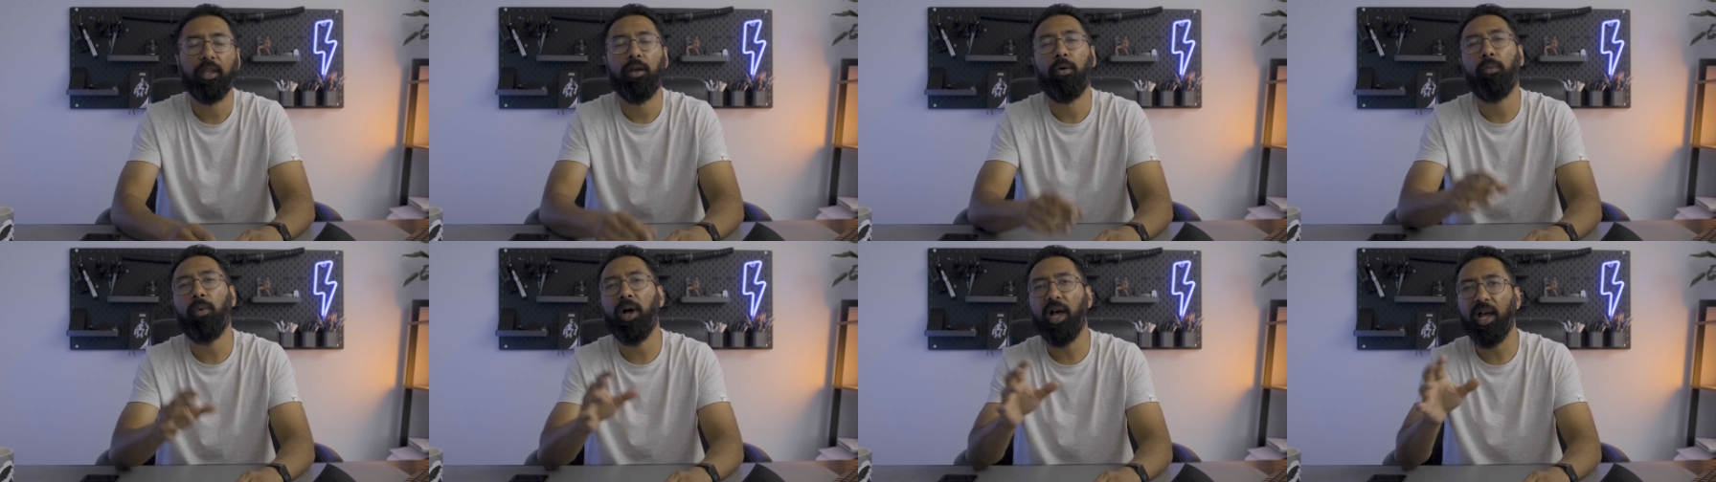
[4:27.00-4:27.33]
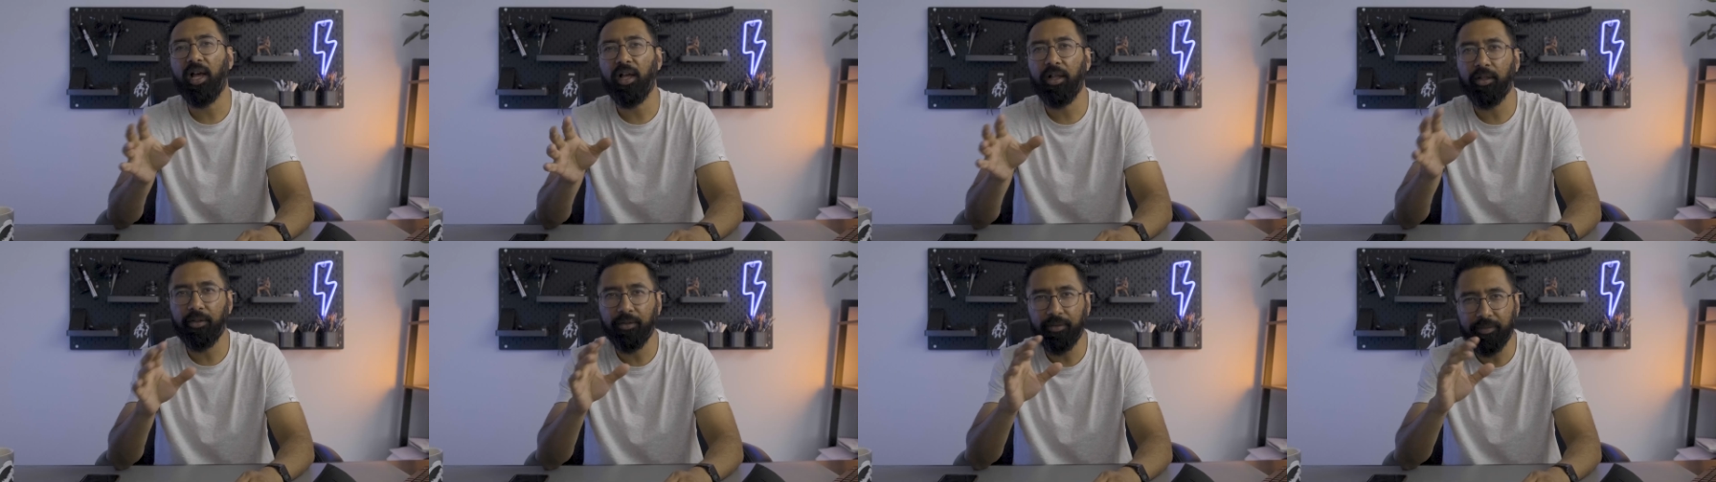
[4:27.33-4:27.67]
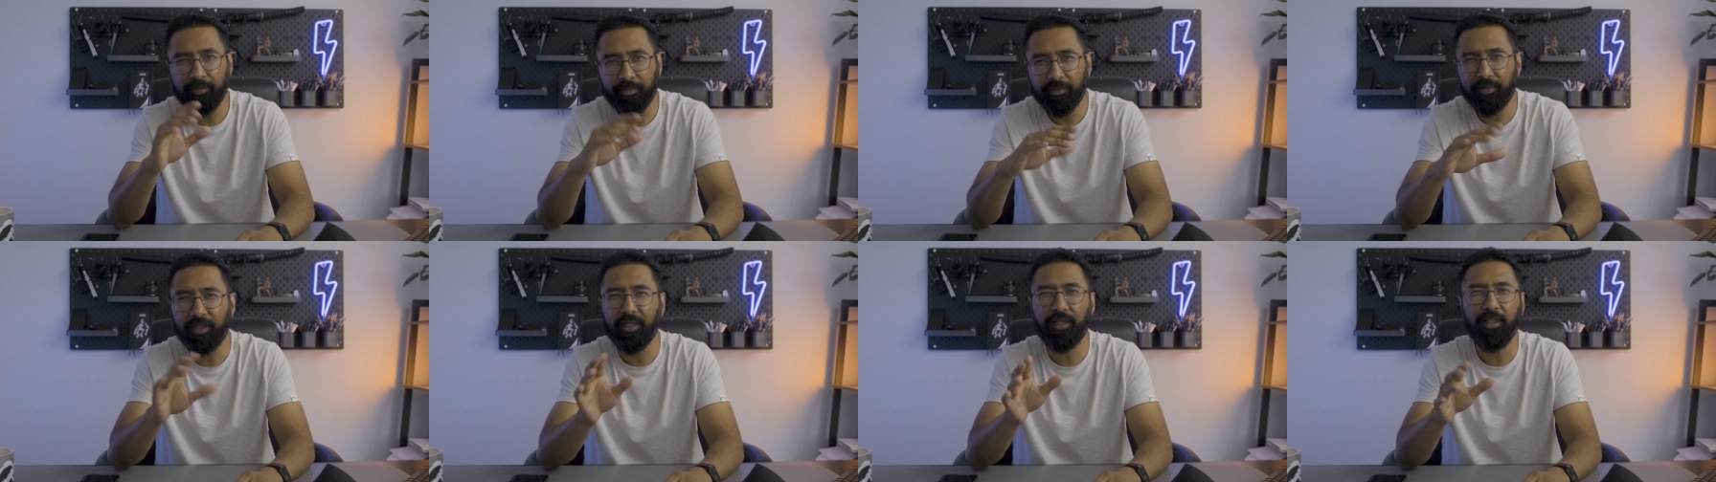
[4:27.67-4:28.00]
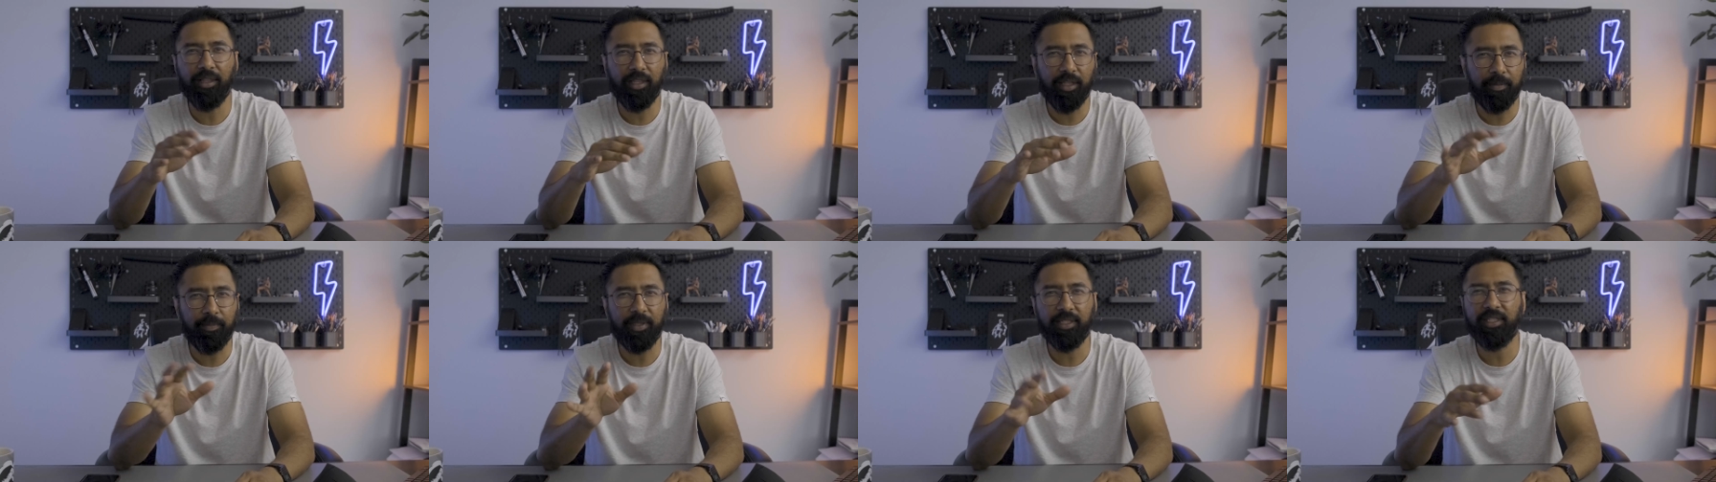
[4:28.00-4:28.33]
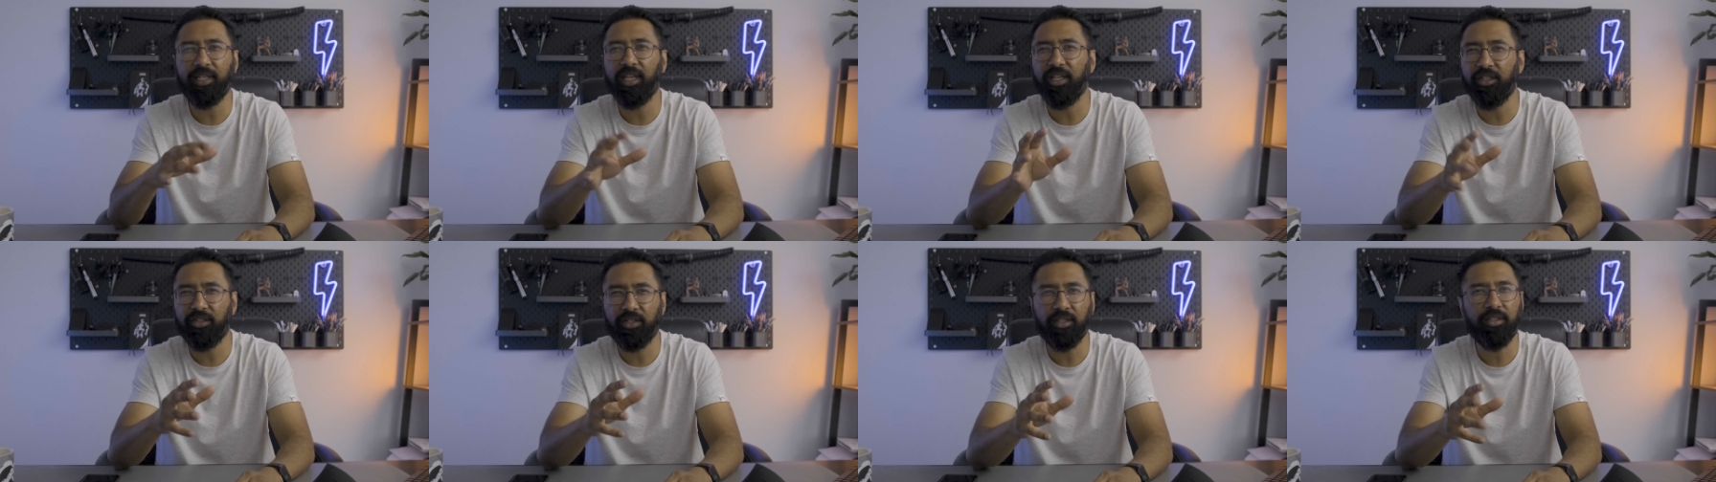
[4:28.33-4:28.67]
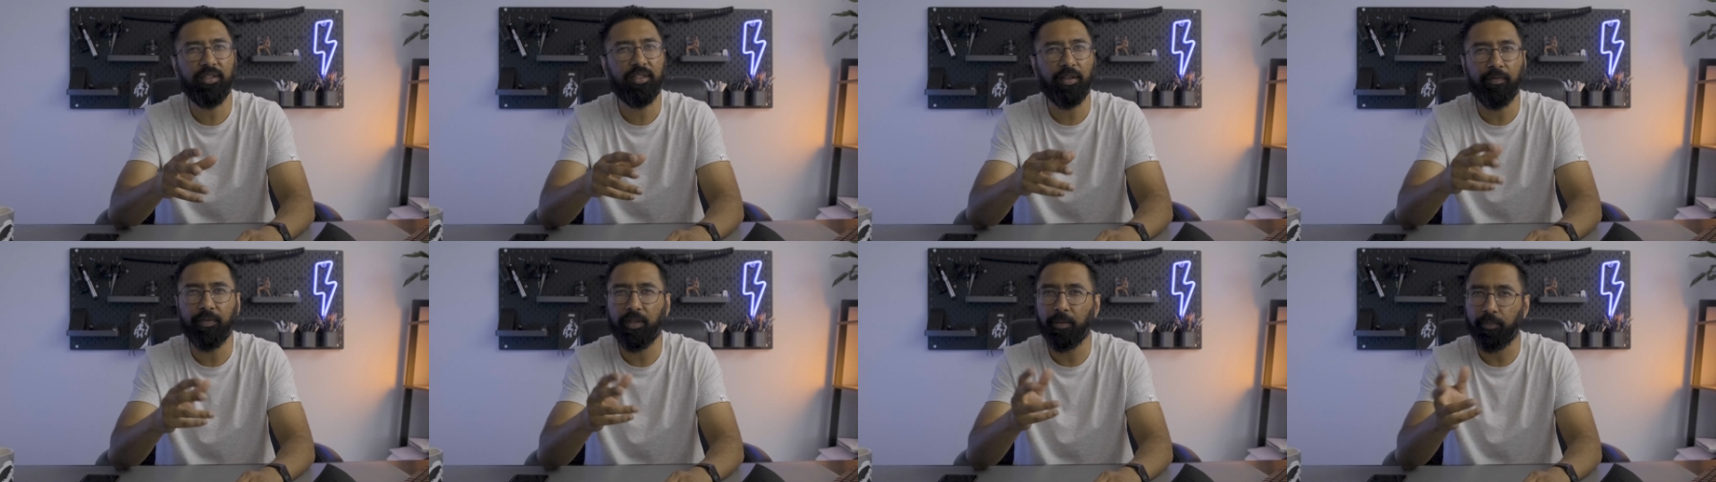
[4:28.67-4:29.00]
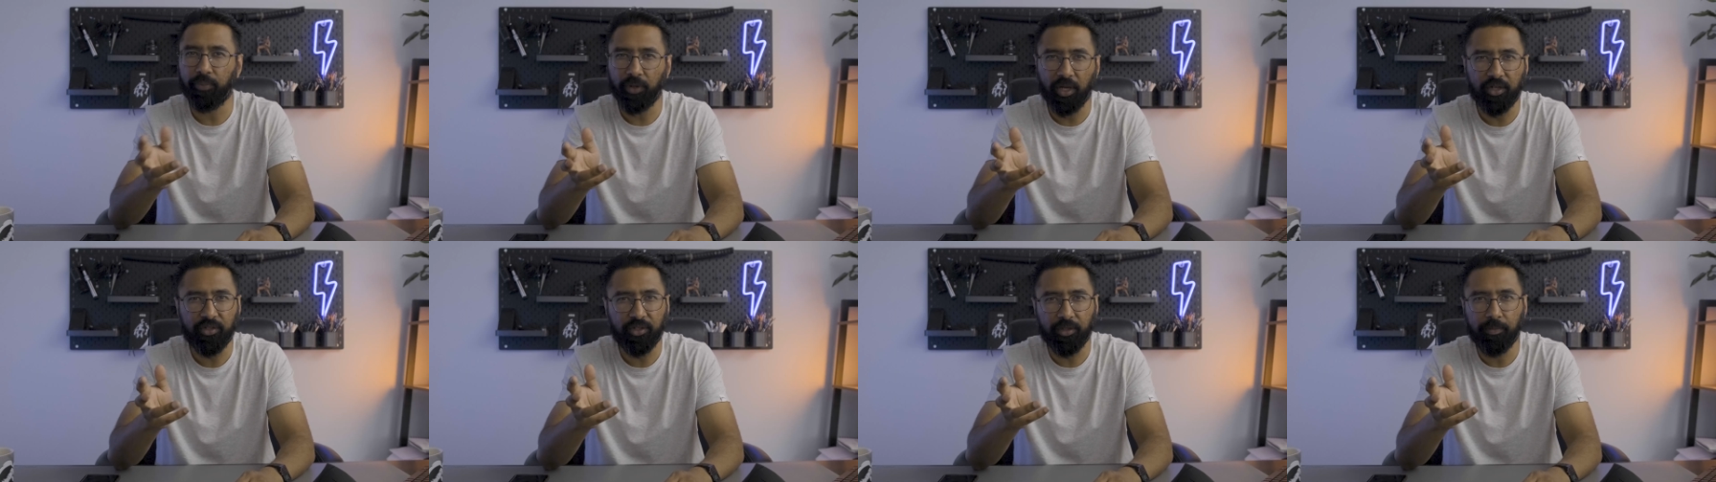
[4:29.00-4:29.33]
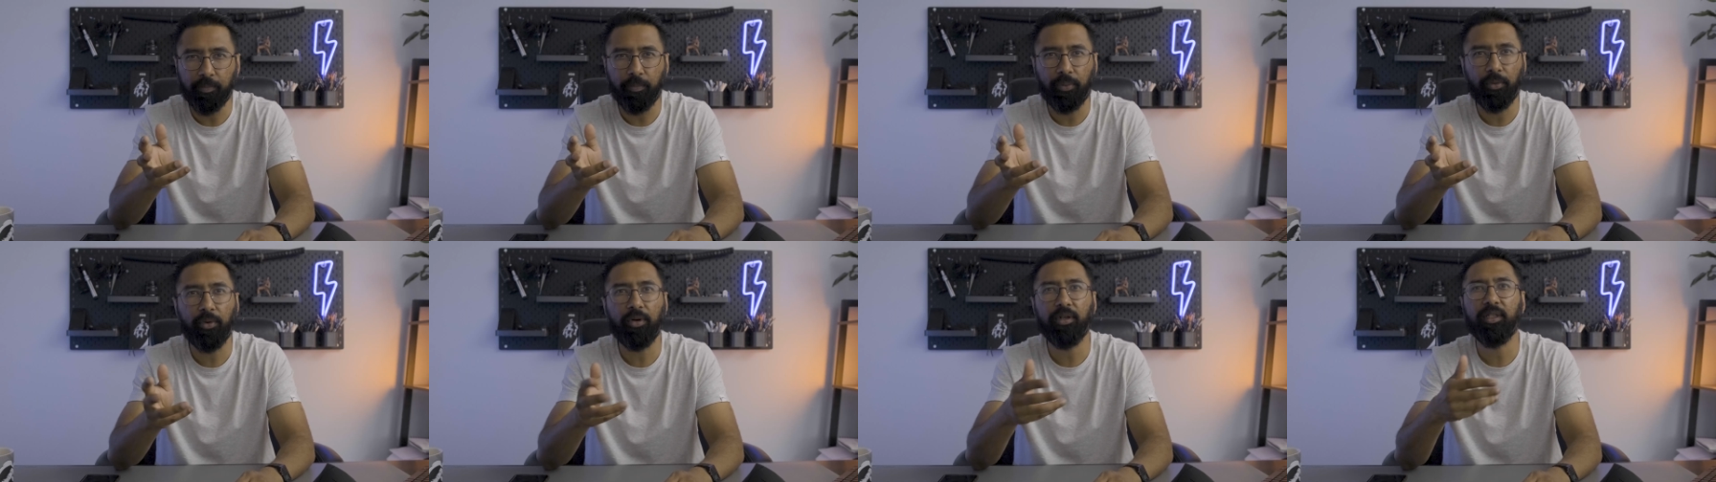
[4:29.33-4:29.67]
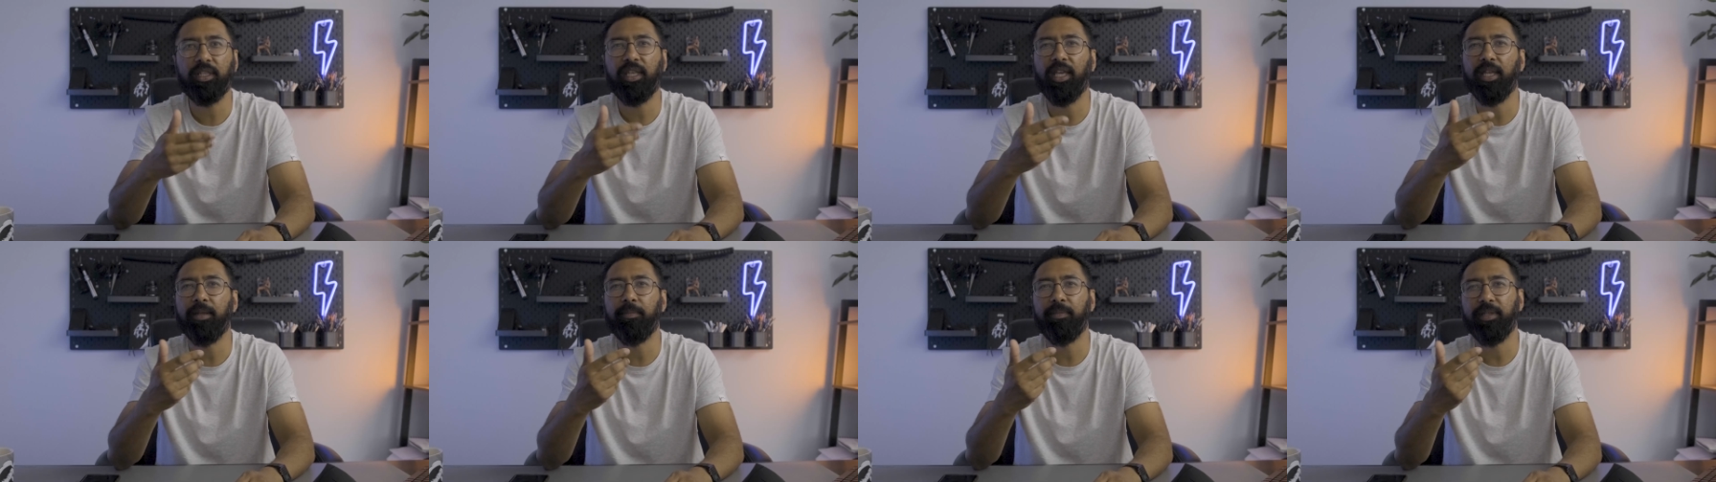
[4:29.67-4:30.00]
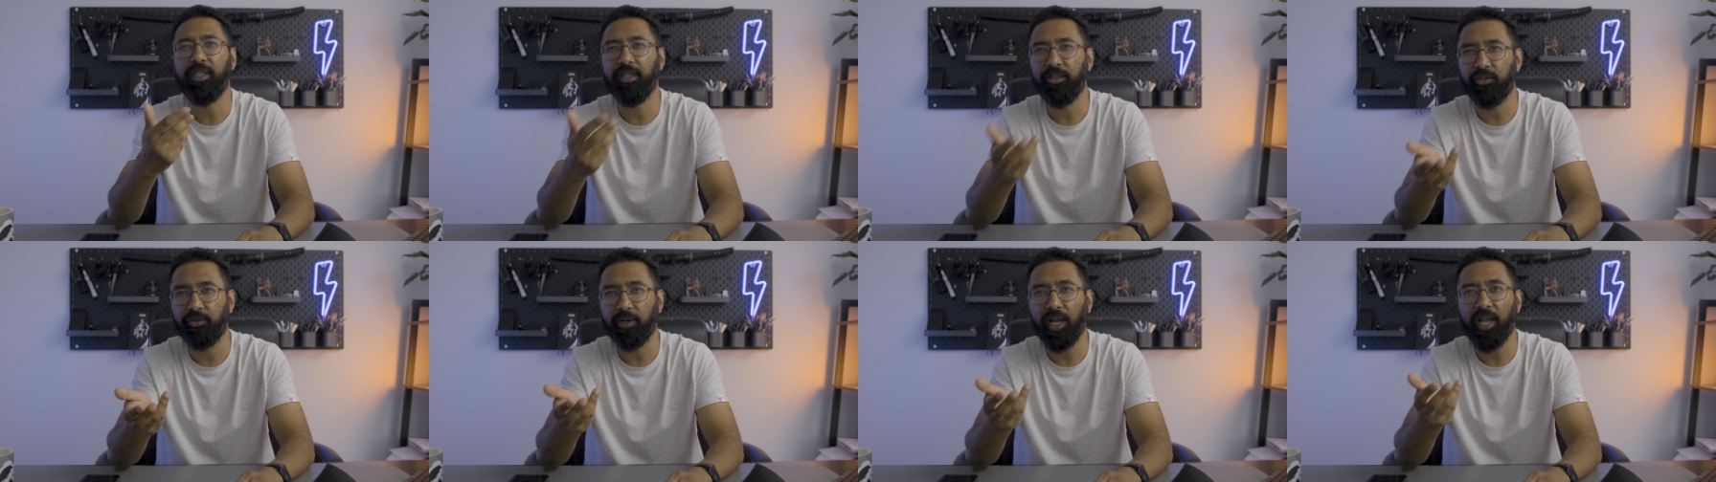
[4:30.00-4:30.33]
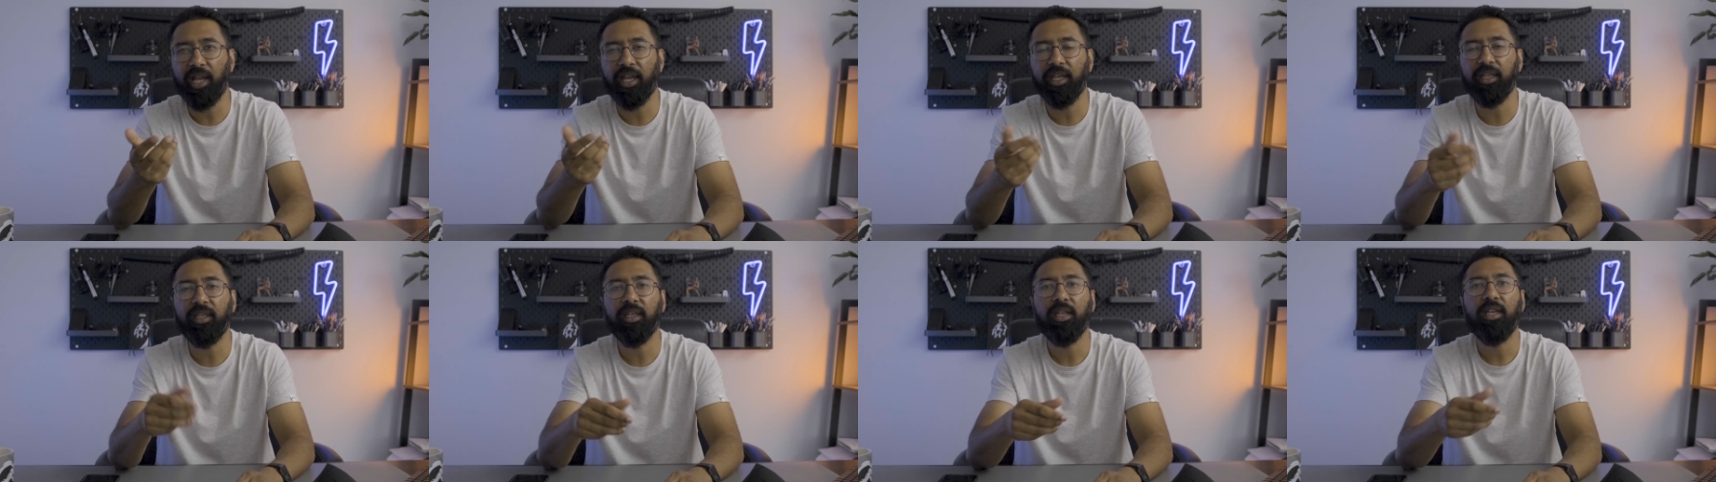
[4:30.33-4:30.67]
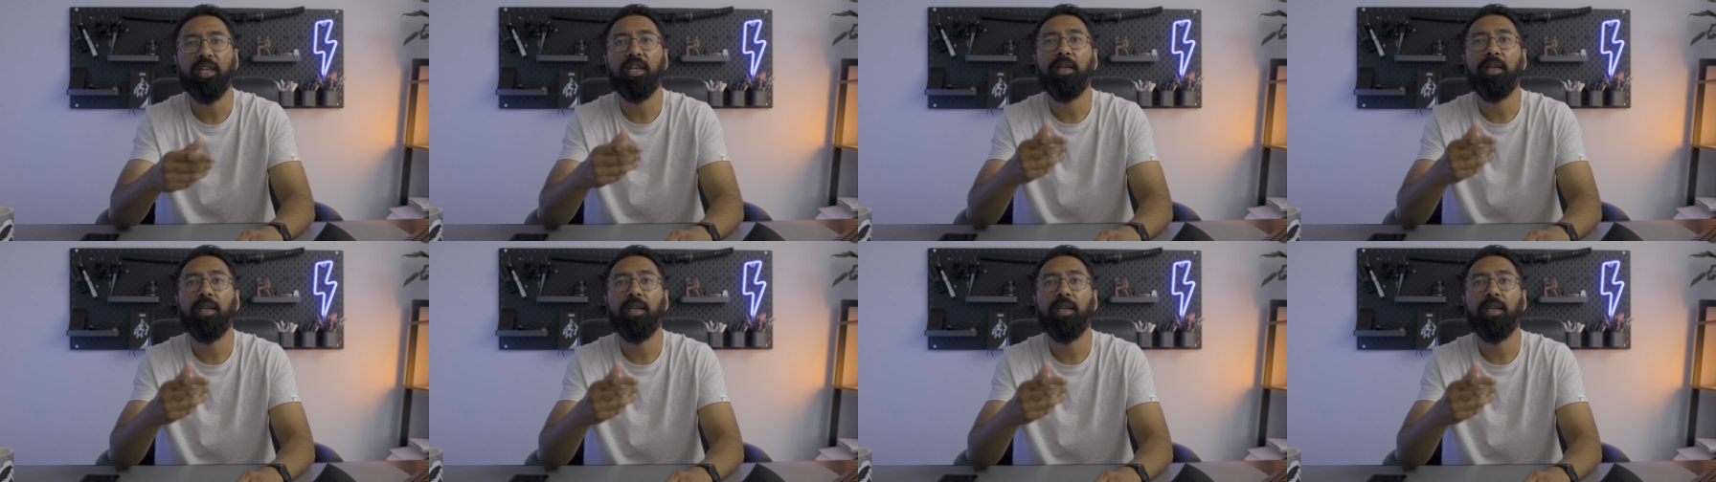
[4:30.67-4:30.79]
While the limitations of the brush import can be a drag,